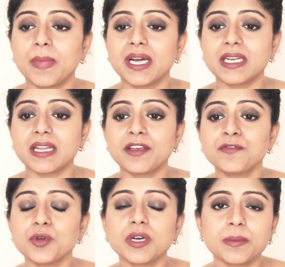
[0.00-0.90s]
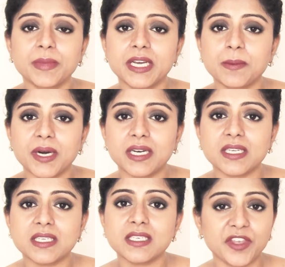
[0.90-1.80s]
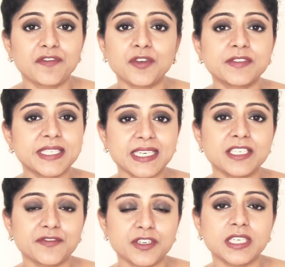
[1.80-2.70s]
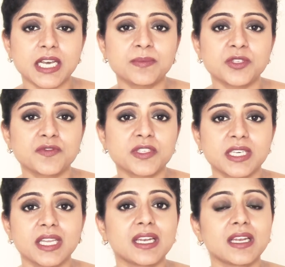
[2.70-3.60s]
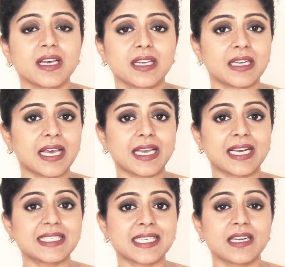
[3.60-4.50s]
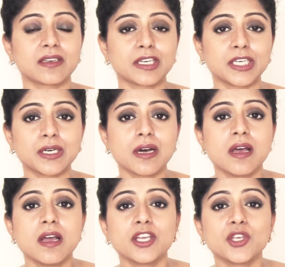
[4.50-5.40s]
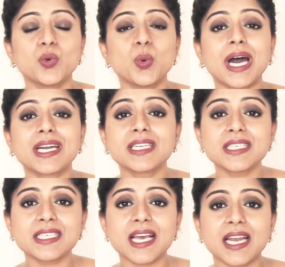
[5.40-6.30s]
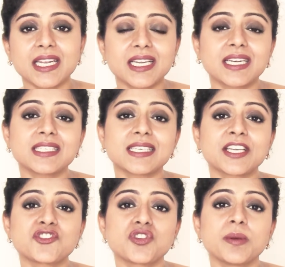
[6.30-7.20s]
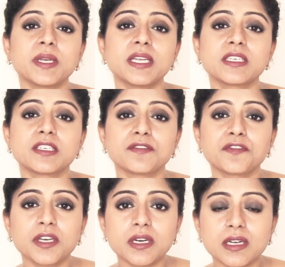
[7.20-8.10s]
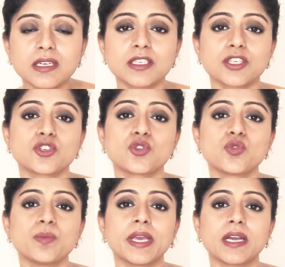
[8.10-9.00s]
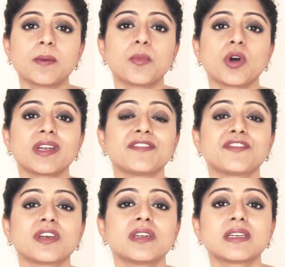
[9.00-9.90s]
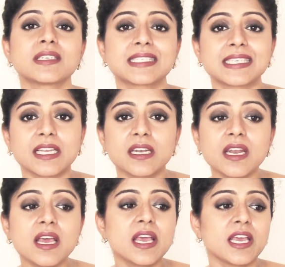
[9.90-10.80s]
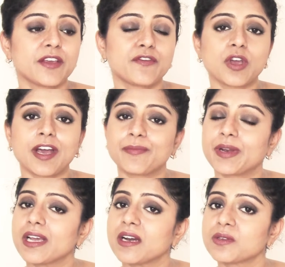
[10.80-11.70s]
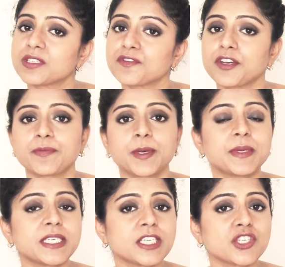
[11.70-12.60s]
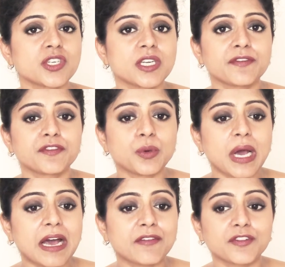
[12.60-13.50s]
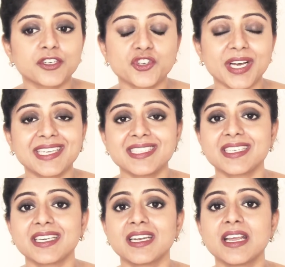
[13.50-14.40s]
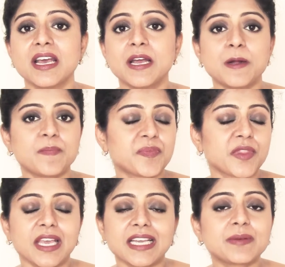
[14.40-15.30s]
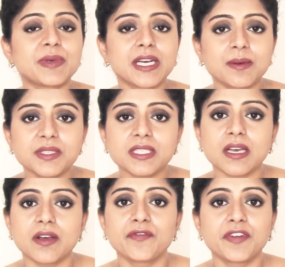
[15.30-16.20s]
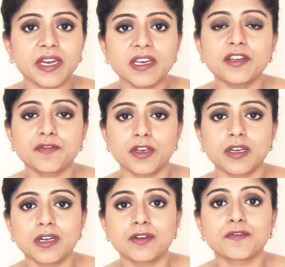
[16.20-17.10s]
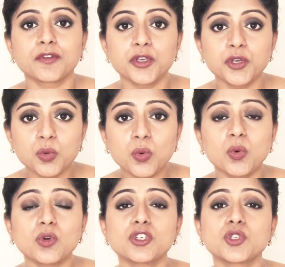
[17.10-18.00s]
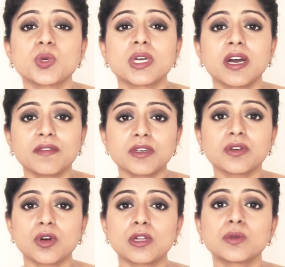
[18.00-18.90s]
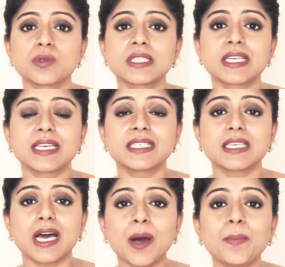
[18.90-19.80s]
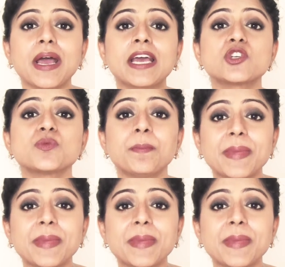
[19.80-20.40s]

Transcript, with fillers: but if you are a makeup artist, if you've seen different types of skin, like I said earlier, you understand that it's extremely difficult to do makeup on difficult skin. If you have breakouts, if you have pigmentation, if you have dry skin, it becomes very difficult for you to cover all those things up and to